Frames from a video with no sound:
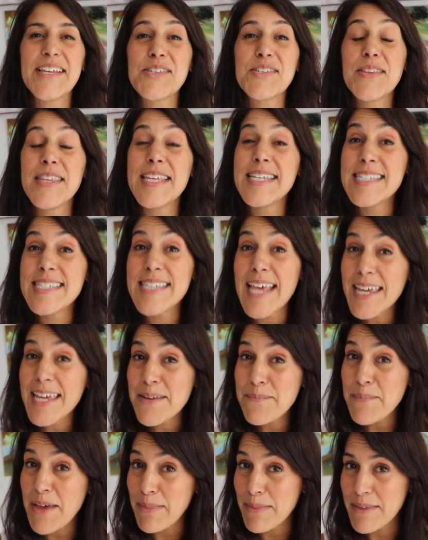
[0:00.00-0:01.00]
So the
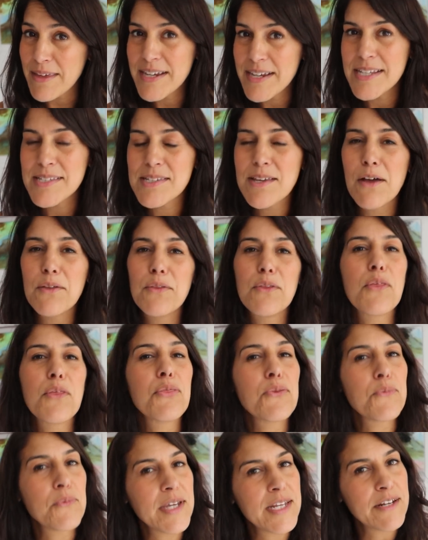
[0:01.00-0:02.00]
second method is called the
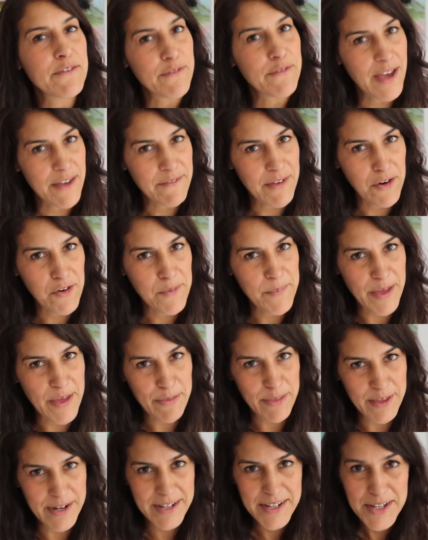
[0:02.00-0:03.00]
3 to 5 hour
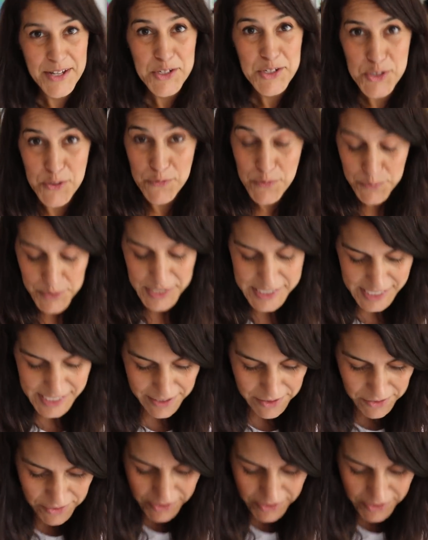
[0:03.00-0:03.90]
method. So if you want to take a